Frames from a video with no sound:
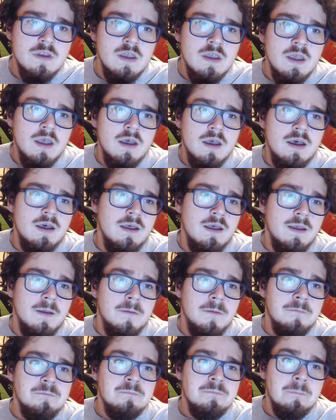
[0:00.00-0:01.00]

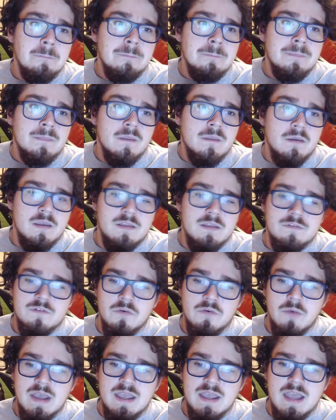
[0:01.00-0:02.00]
So
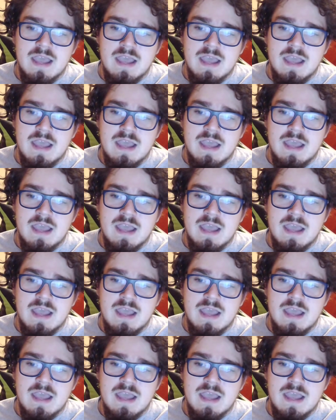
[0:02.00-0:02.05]
I